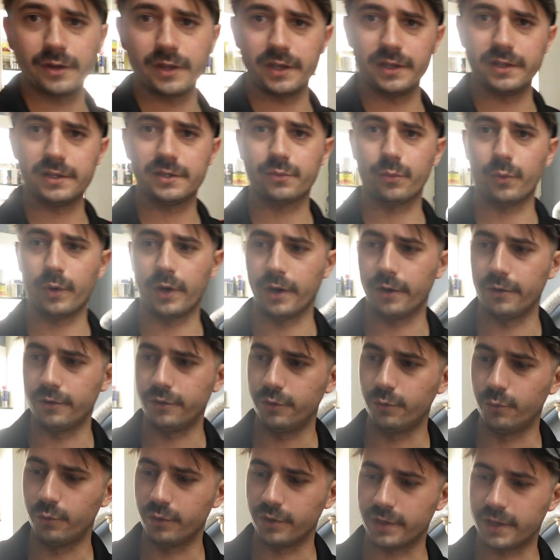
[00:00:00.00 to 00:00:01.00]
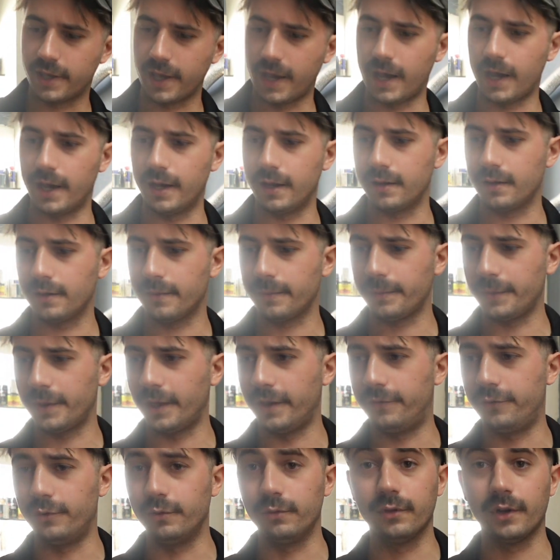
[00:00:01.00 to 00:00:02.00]
is where you would get,
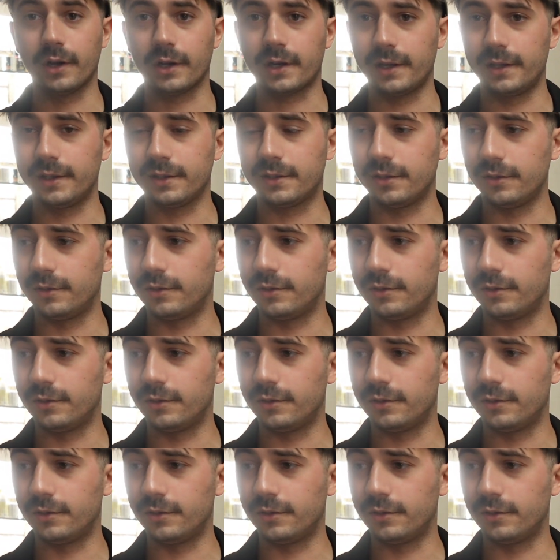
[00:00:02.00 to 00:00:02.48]
if you look into